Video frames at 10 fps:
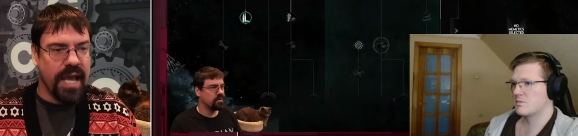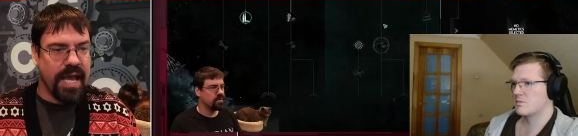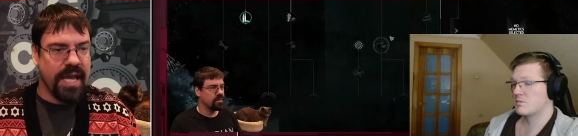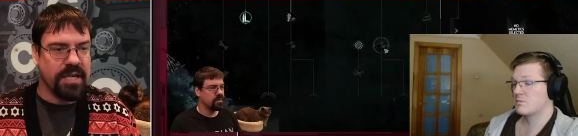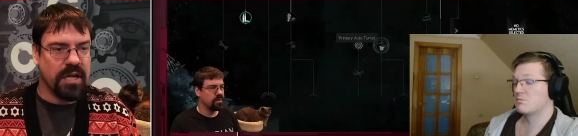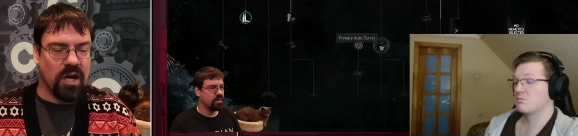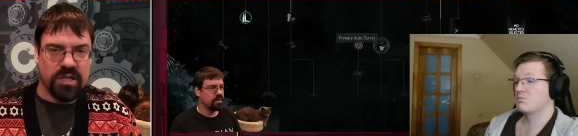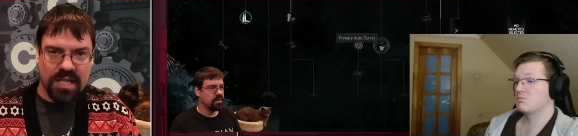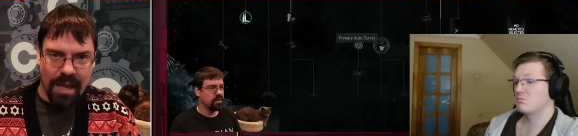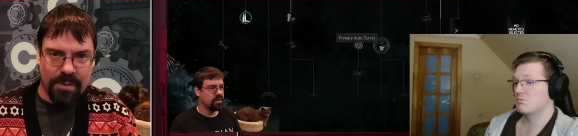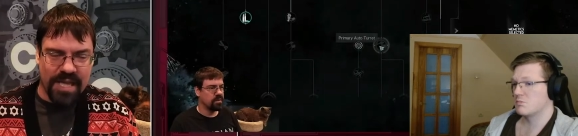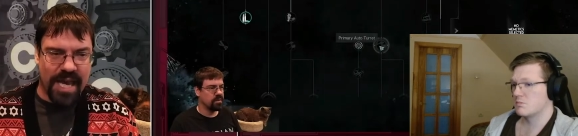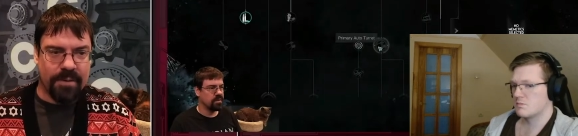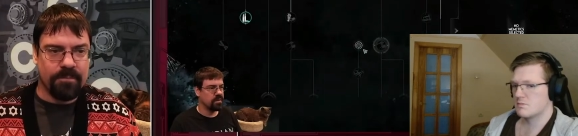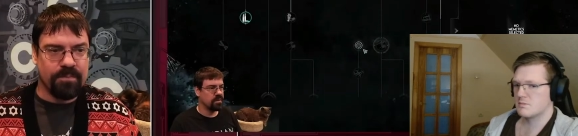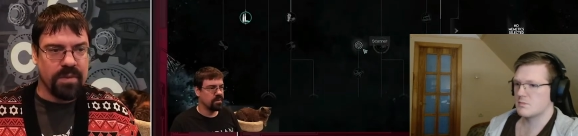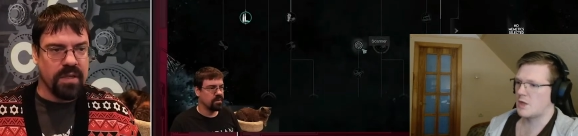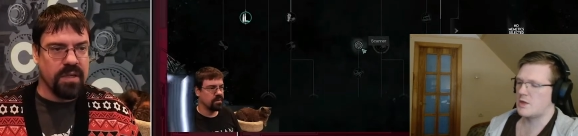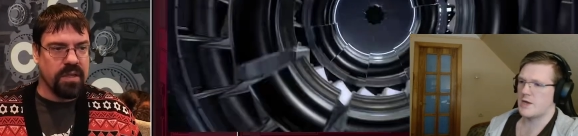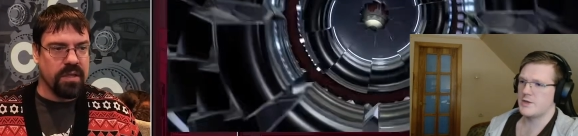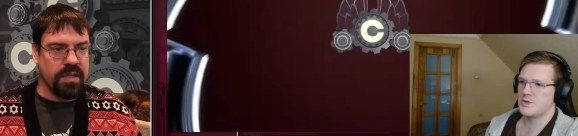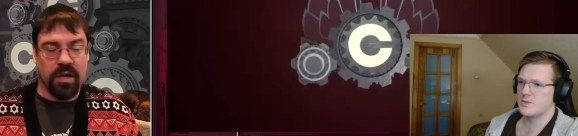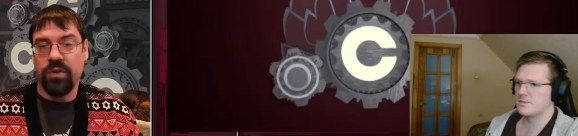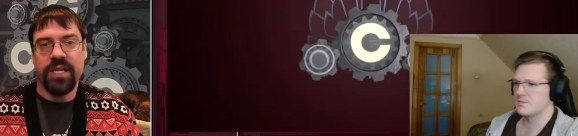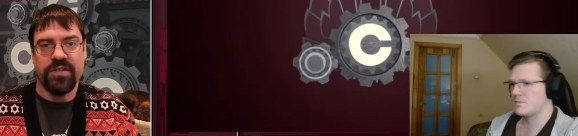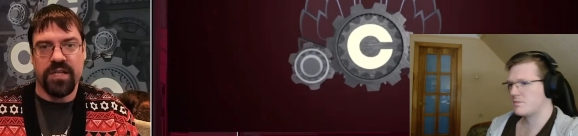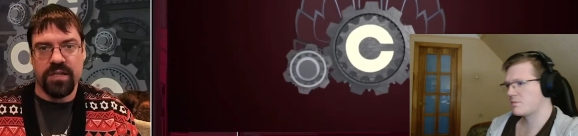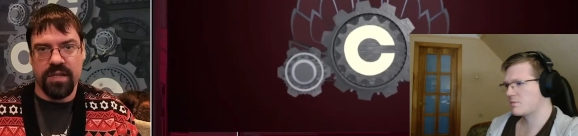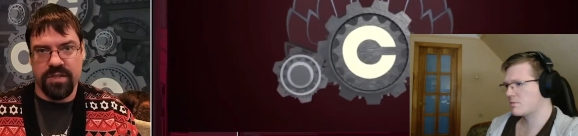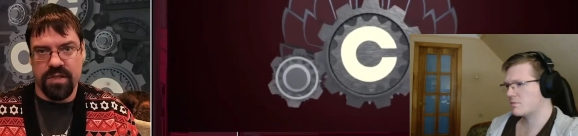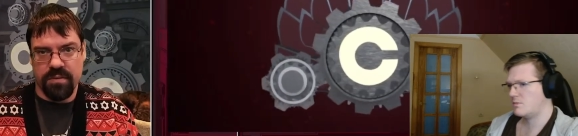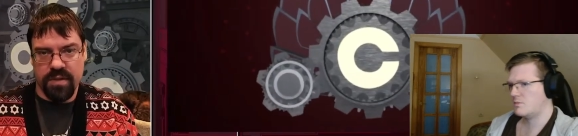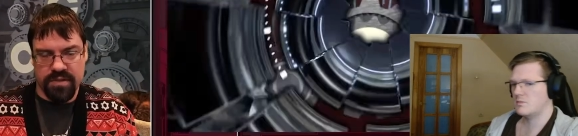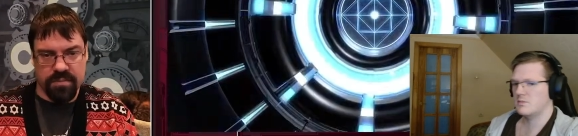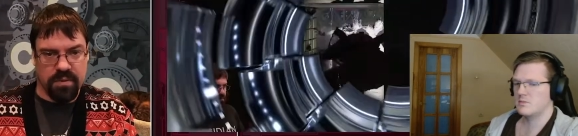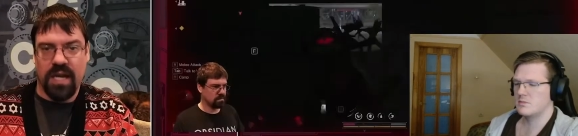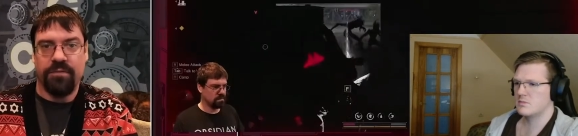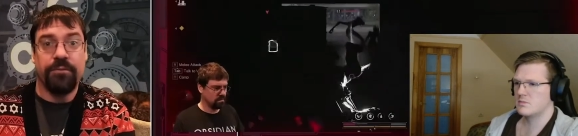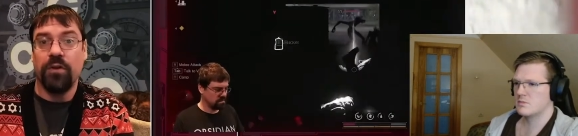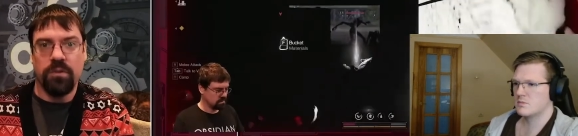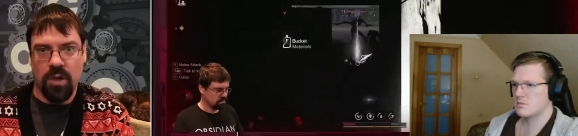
Speaker 1: And on mm. top of that, nice. Not only is it is the is it kind of full